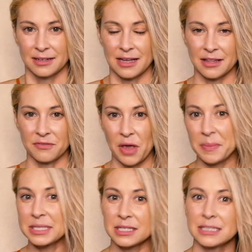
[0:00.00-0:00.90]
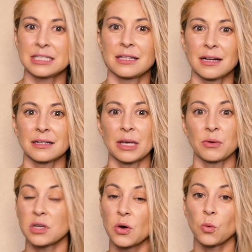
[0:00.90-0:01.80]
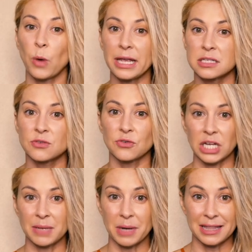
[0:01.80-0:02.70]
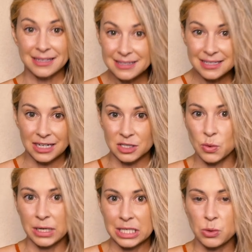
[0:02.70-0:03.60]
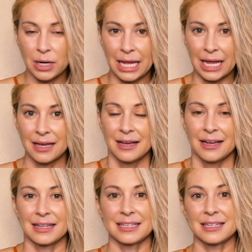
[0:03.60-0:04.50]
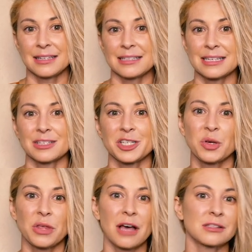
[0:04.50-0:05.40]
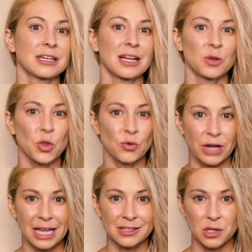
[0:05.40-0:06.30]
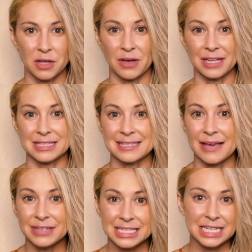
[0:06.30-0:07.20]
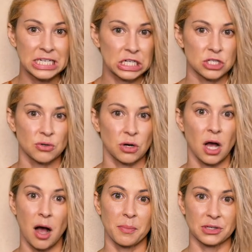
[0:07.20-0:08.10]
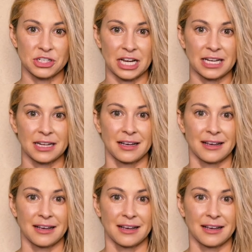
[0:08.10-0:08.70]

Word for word: Now, they famously declared they would go waste free by this year, 2020. They did this in 2003, so they've had 17 years to accomplish it.